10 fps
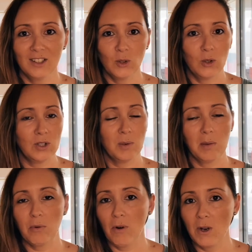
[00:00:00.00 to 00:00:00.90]
or
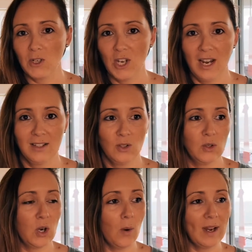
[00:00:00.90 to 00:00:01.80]
doing projects, or
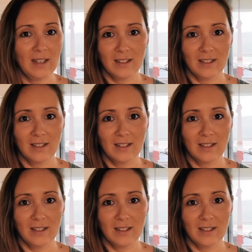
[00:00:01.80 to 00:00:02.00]
going